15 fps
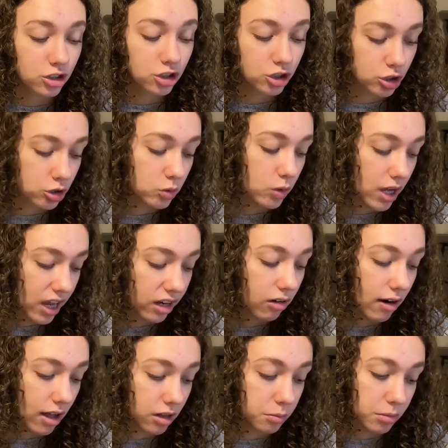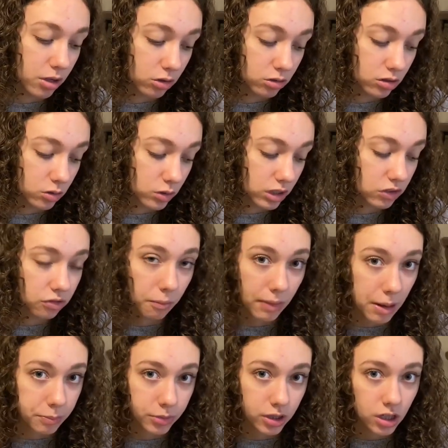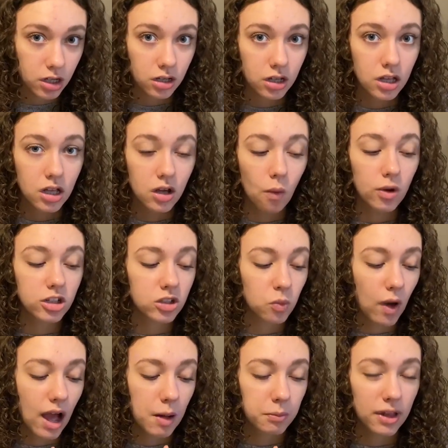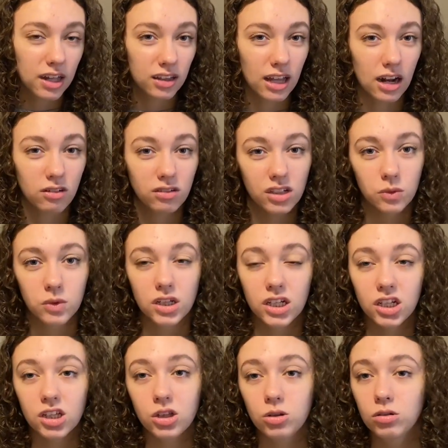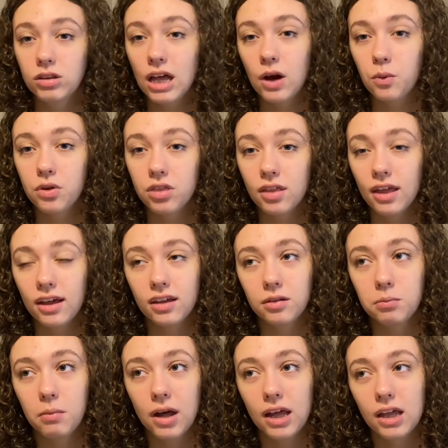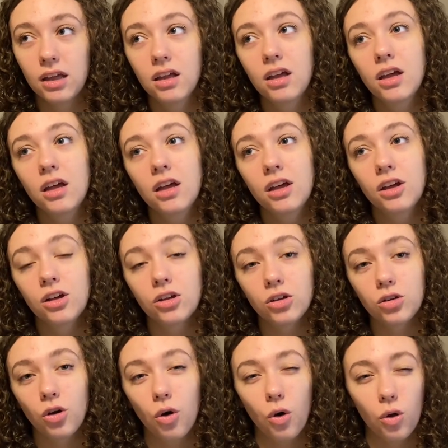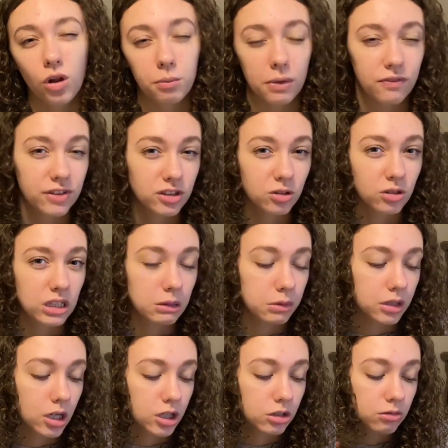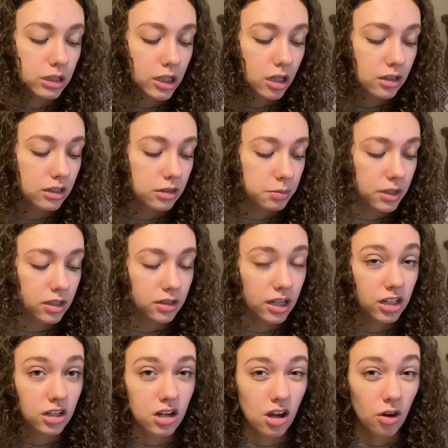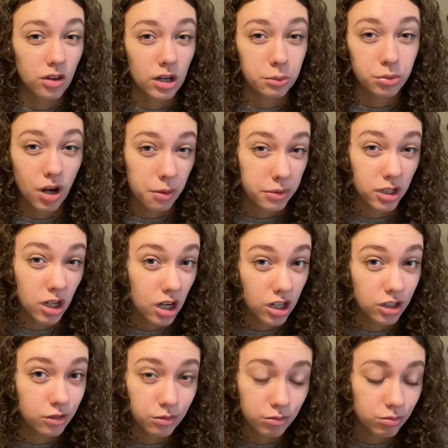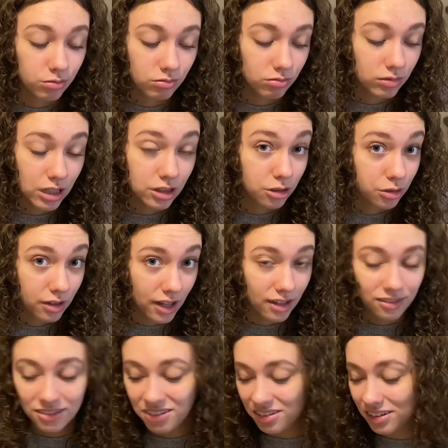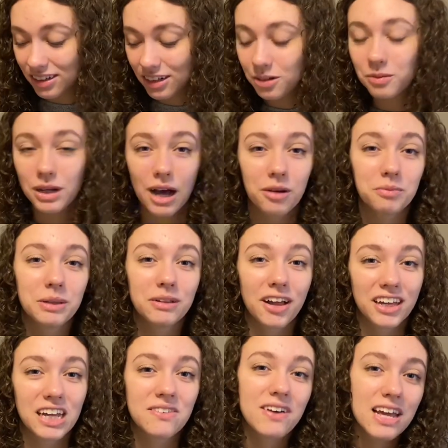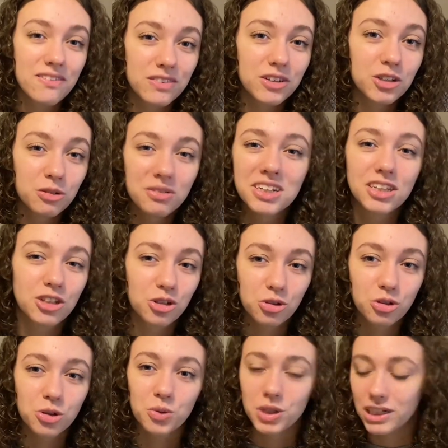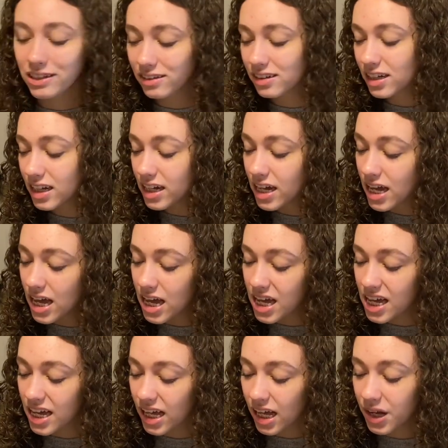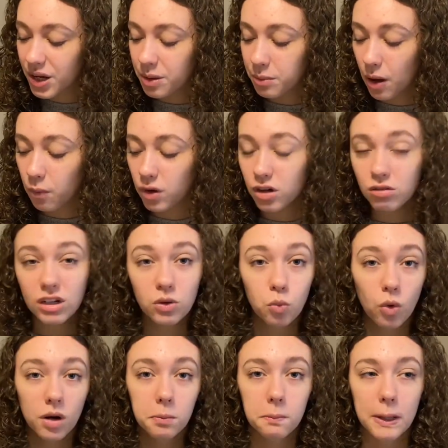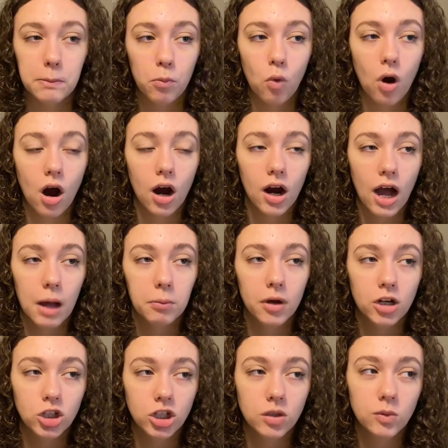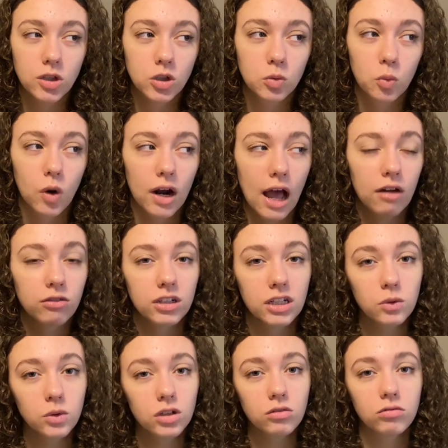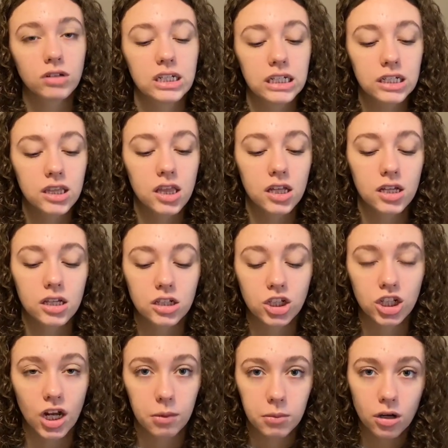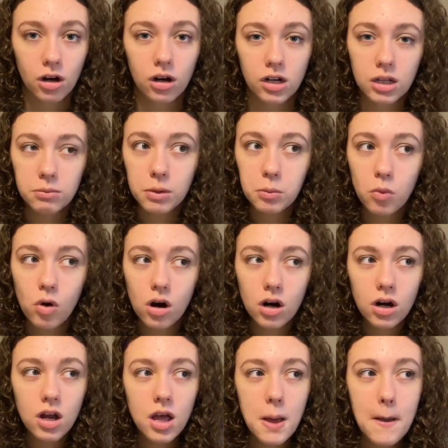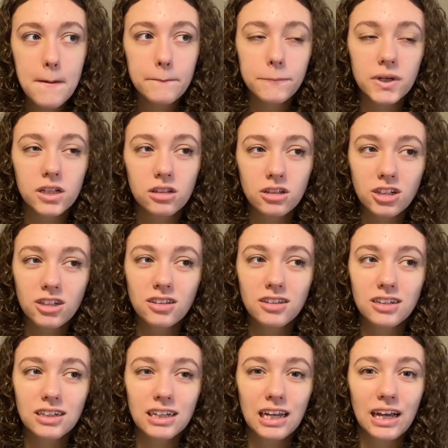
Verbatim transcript: two Edgar Allan Poe stories from that book, which is why I'm like, I don't really want to include that with like my goal on my physical TBR to read all these because I know that I'm probably not going to get through that. I'll be lucky if I even do read the two stories. Um, I want to read one memoir. I'm not sure which one. I really want to read the Jennette McCurdy memoir, but it's just,